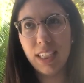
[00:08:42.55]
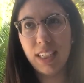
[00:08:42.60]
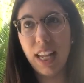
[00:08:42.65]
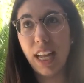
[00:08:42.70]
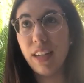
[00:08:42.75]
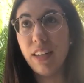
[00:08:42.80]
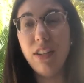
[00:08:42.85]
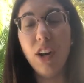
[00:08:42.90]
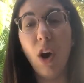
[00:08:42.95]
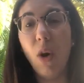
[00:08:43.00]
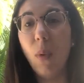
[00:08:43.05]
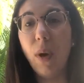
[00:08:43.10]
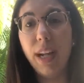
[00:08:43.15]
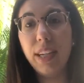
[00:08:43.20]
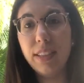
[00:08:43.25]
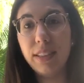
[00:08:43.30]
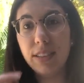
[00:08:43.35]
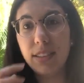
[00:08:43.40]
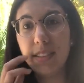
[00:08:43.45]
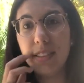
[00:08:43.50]
Like no one.
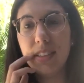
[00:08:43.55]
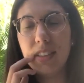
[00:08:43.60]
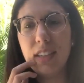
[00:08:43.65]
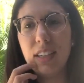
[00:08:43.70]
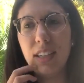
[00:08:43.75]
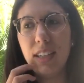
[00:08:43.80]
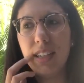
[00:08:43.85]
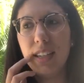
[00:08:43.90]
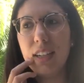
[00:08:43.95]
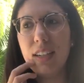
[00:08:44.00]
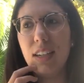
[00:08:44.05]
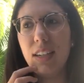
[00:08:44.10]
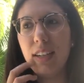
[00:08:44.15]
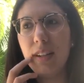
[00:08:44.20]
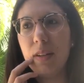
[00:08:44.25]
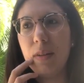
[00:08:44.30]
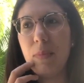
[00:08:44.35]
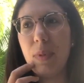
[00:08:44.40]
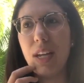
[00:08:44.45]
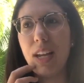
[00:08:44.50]

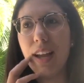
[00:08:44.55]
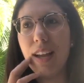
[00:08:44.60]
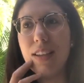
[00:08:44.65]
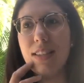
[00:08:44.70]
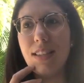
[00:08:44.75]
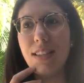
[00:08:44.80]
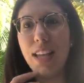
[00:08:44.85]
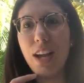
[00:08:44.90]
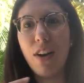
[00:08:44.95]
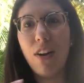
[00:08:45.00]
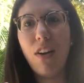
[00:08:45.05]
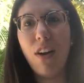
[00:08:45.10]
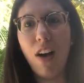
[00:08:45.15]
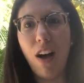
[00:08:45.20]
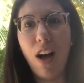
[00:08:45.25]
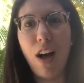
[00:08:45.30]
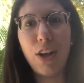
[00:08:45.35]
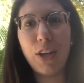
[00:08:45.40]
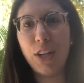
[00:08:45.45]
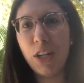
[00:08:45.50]
Because they're
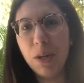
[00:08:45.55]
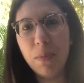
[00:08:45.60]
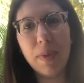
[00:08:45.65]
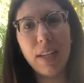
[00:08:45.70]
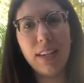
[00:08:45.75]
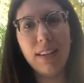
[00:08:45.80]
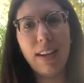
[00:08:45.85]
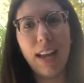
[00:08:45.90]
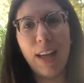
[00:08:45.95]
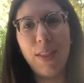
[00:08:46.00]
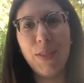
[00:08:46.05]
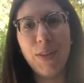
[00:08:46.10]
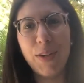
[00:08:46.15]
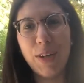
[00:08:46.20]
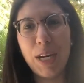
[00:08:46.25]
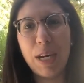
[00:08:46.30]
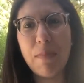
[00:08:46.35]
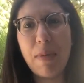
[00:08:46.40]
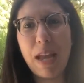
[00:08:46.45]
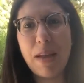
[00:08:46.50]
all human, and they're
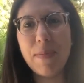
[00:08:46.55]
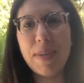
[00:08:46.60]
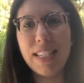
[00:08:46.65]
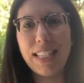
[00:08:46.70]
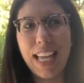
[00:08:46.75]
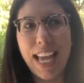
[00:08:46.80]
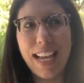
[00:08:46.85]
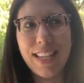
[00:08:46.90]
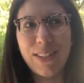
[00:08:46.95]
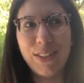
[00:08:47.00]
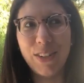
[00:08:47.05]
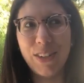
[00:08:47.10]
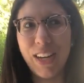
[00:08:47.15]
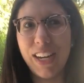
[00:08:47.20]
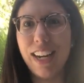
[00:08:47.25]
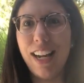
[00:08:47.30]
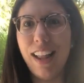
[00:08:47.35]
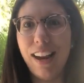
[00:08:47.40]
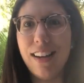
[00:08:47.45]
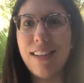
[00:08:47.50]
gonna make mistakes, and they're
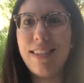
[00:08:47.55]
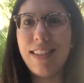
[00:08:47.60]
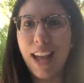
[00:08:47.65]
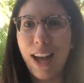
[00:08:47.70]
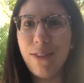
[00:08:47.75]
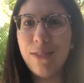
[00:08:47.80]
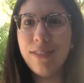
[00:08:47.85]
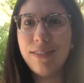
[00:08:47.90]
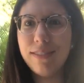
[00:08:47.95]
gonna let us down.